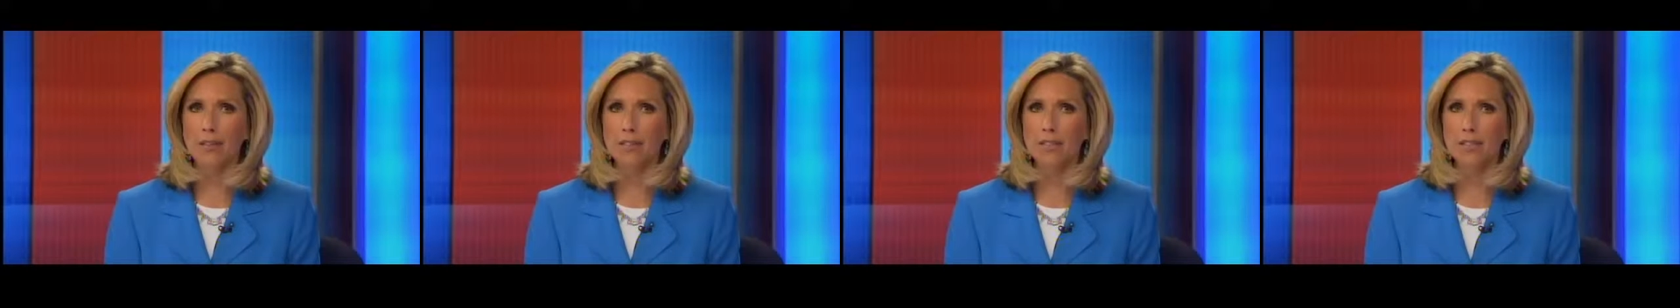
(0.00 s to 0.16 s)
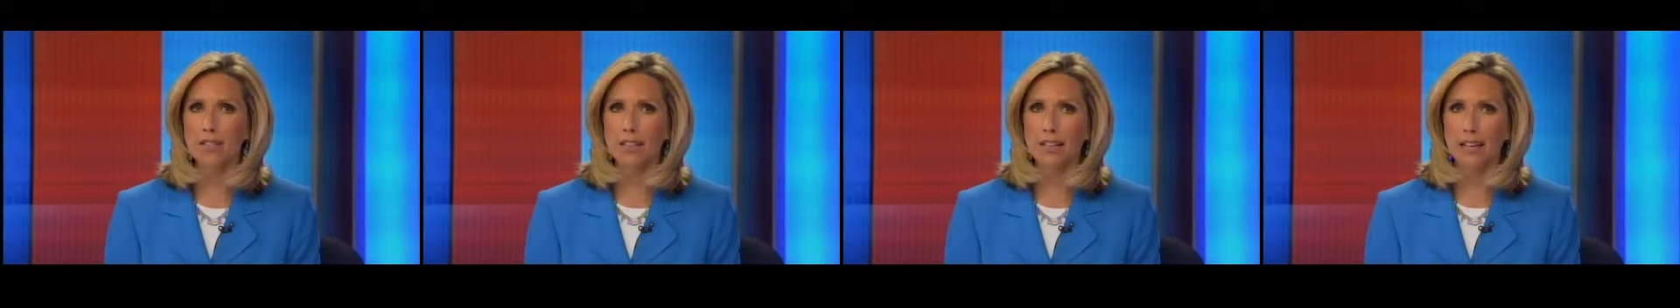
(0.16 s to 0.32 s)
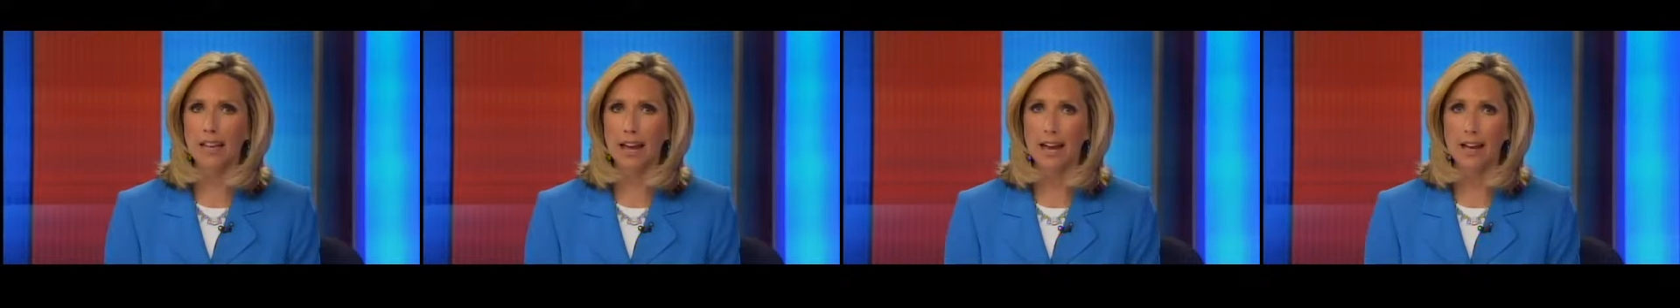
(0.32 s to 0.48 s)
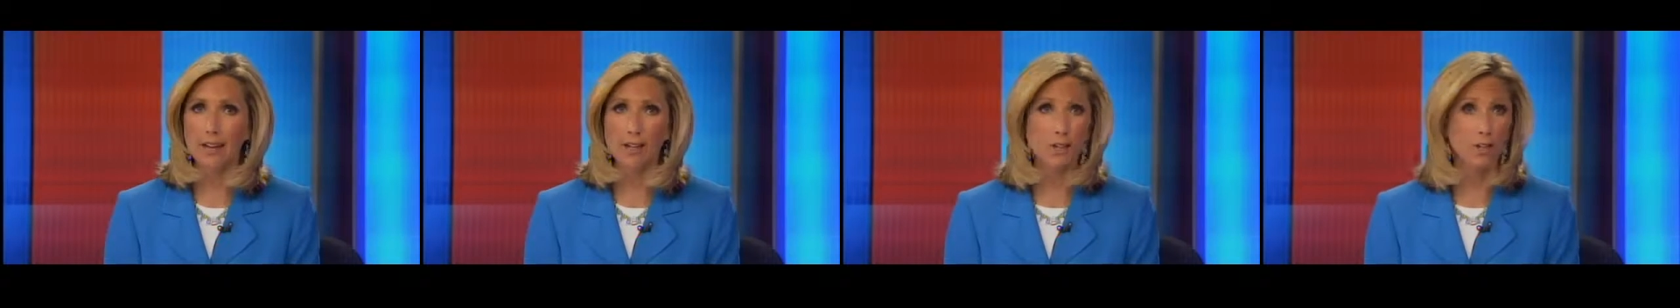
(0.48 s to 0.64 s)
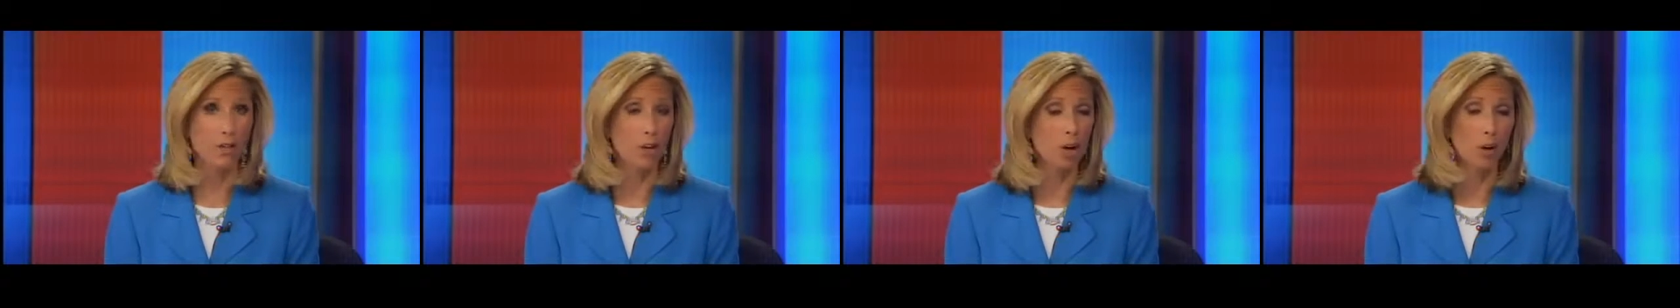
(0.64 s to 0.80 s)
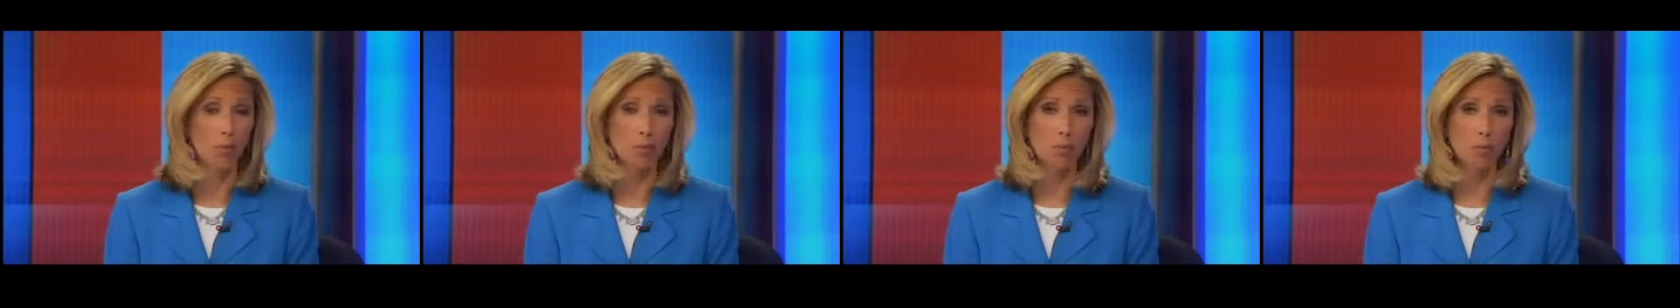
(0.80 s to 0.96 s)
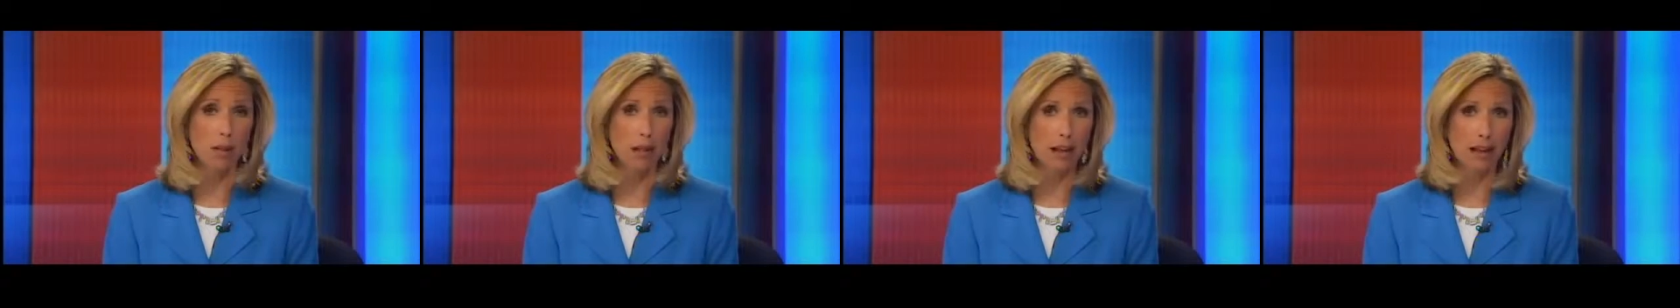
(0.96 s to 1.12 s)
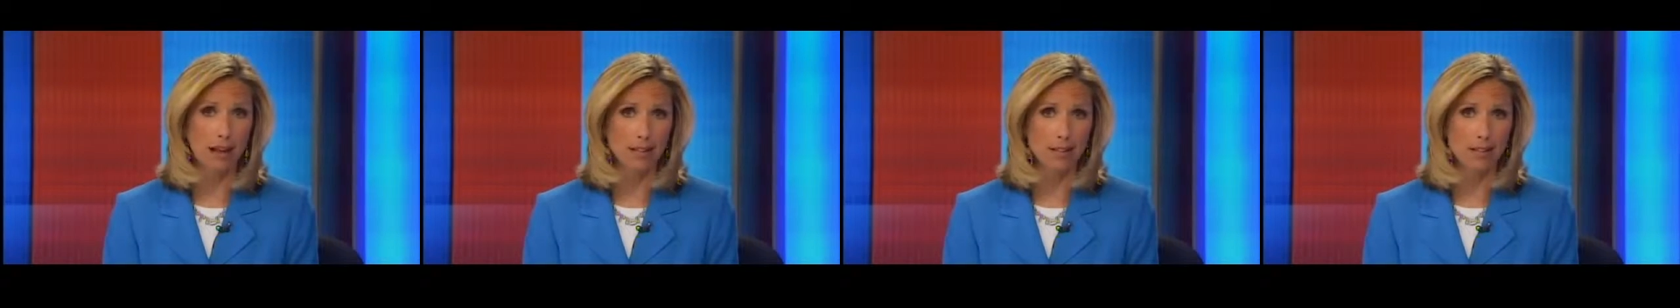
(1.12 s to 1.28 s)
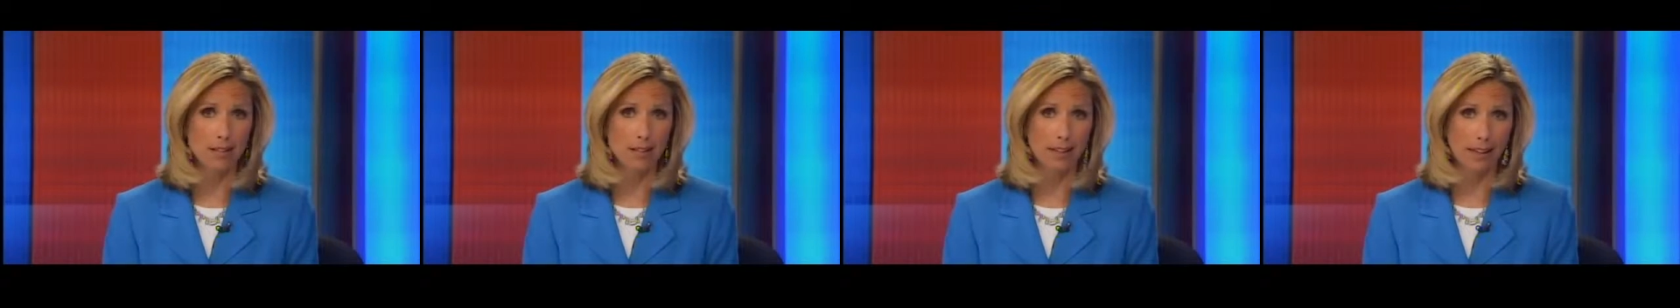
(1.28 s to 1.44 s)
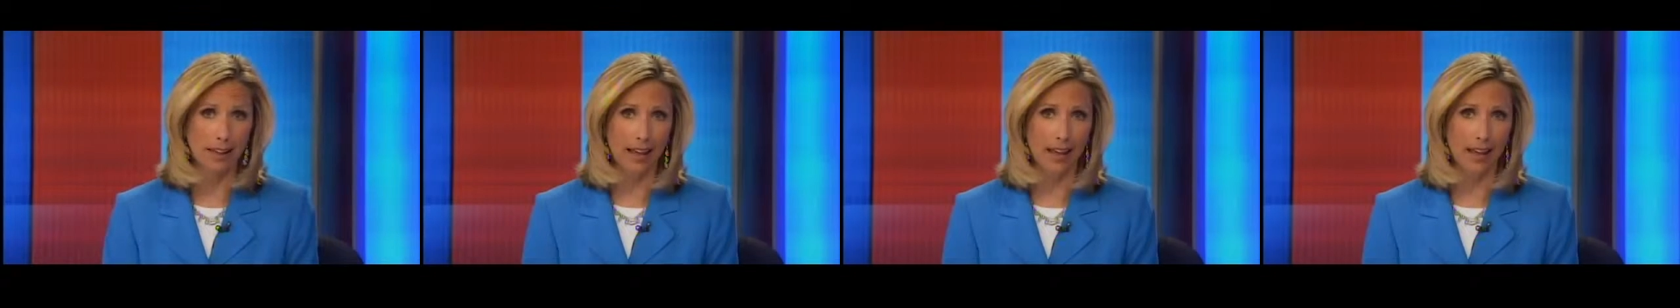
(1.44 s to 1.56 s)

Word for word: the city has no plans to